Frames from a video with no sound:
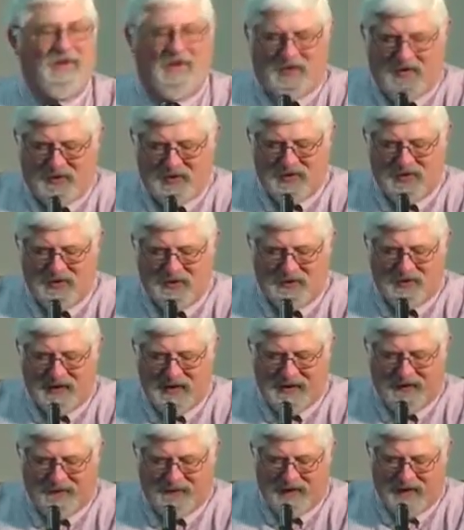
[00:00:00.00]
Aren't you
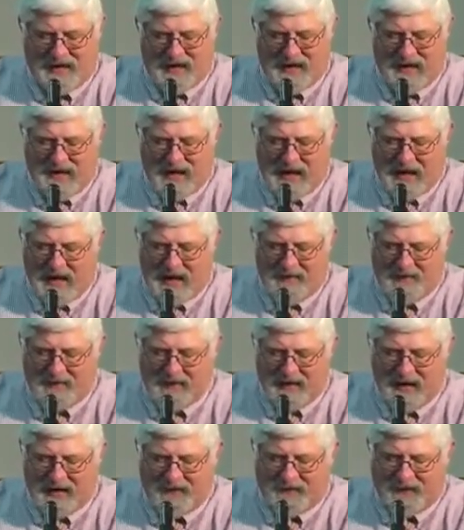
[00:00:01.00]
glad for that? I'm
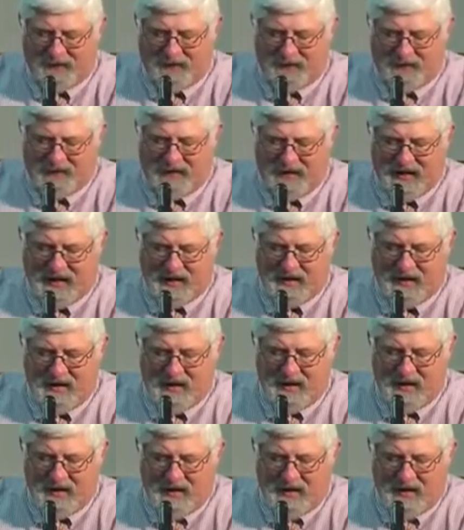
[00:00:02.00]
thankful for that.